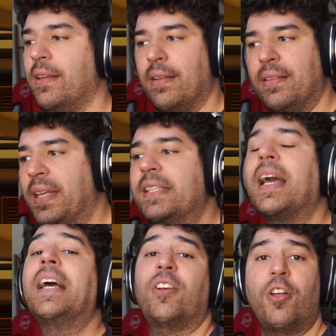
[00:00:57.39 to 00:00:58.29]
These
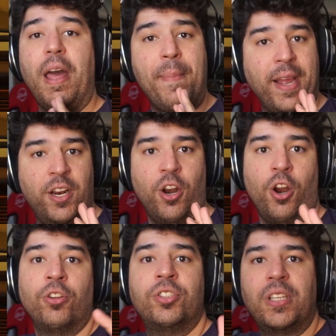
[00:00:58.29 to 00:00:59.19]
guys are the mega
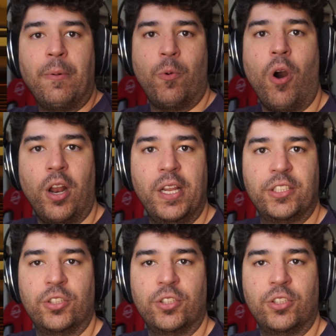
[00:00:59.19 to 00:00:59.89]
nerds that we want to listen